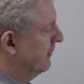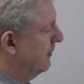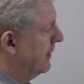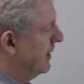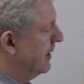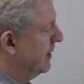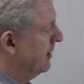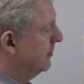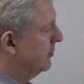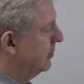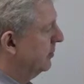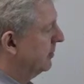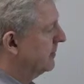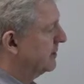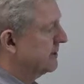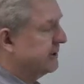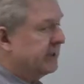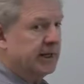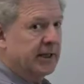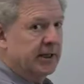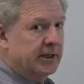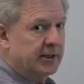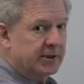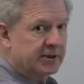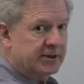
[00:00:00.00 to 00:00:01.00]
the variables
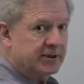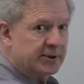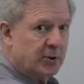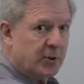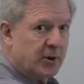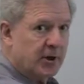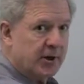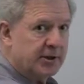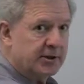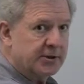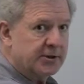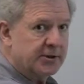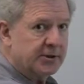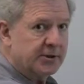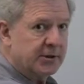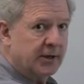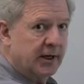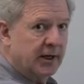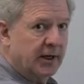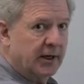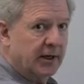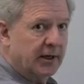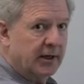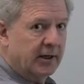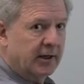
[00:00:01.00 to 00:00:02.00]
in the source
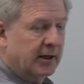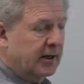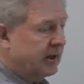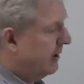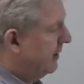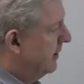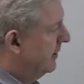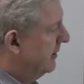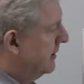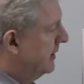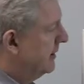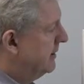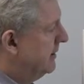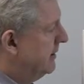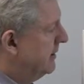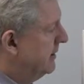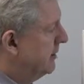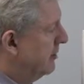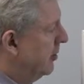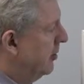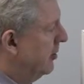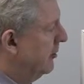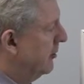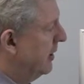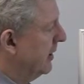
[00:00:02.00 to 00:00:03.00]
that
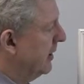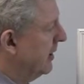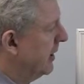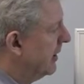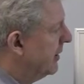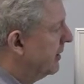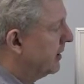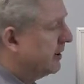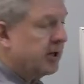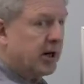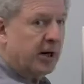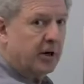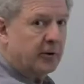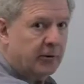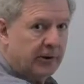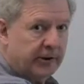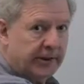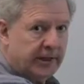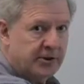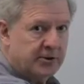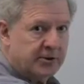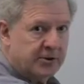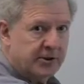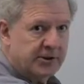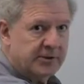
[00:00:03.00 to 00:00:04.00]
determine the
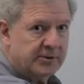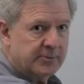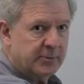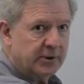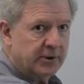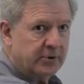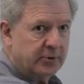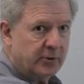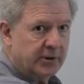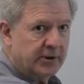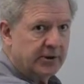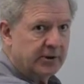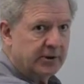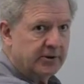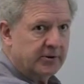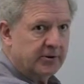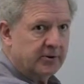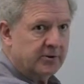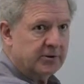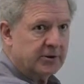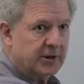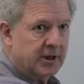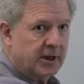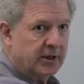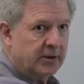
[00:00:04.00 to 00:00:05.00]
correlations between the
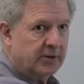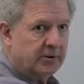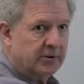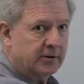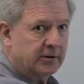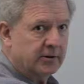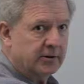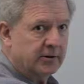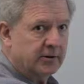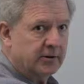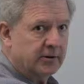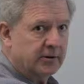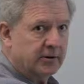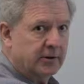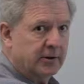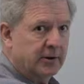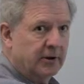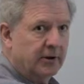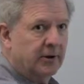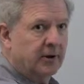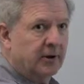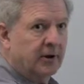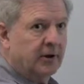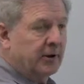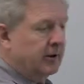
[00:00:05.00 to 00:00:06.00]
two psi.
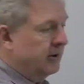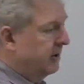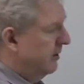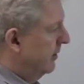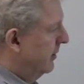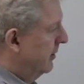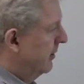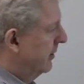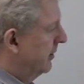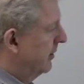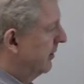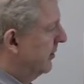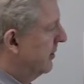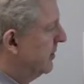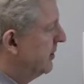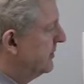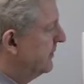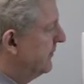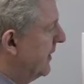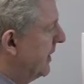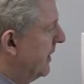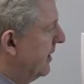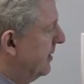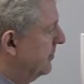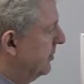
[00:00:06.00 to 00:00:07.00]
Those
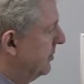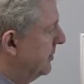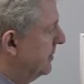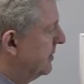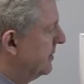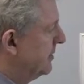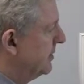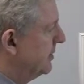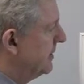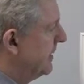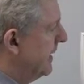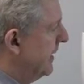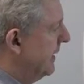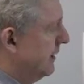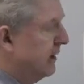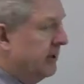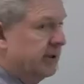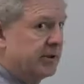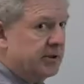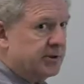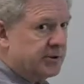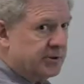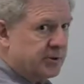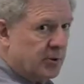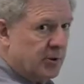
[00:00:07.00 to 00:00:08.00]
variables stay
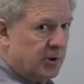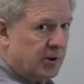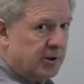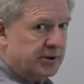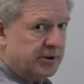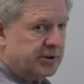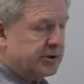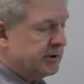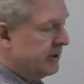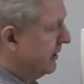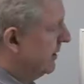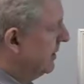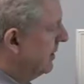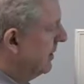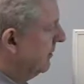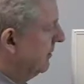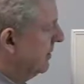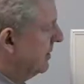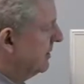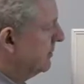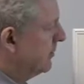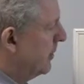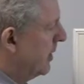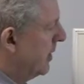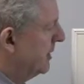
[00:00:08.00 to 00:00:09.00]
in the source. They're
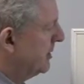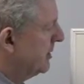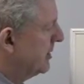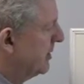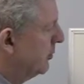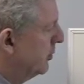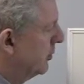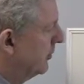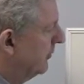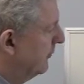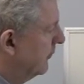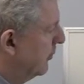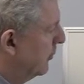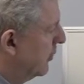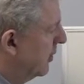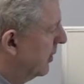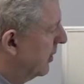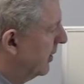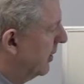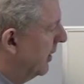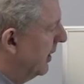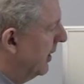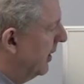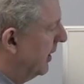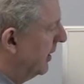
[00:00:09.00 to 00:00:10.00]
responsible
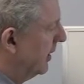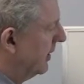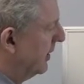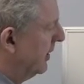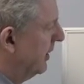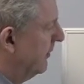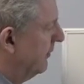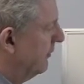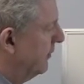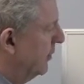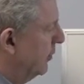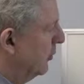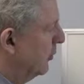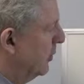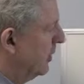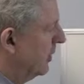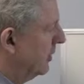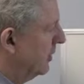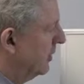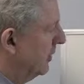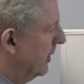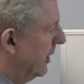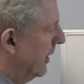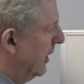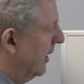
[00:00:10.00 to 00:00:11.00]
for, if you
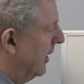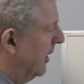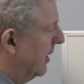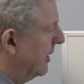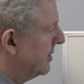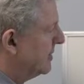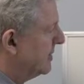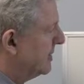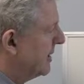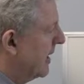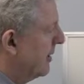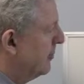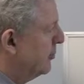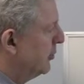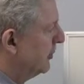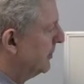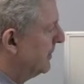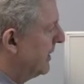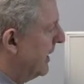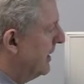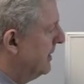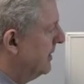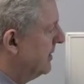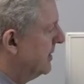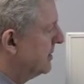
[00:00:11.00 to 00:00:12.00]
will,
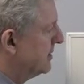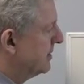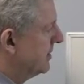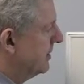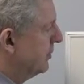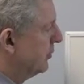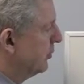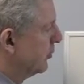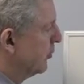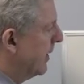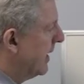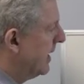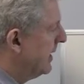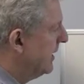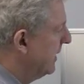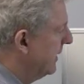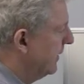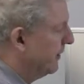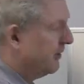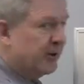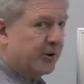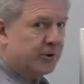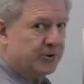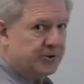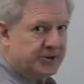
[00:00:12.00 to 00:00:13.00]
simultaneously
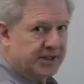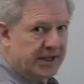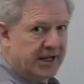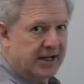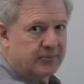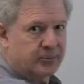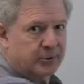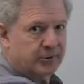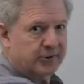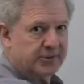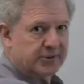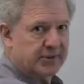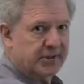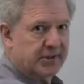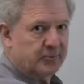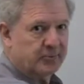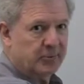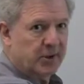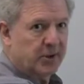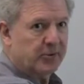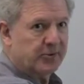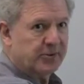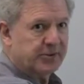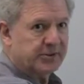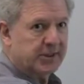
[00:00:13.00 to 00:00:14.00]
writing those tables on
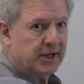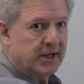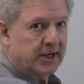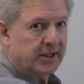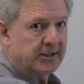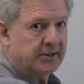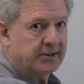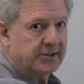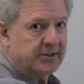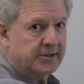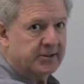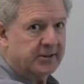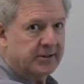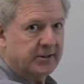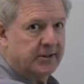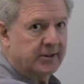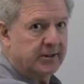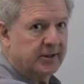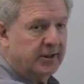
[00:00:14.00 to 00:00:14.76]
both sides.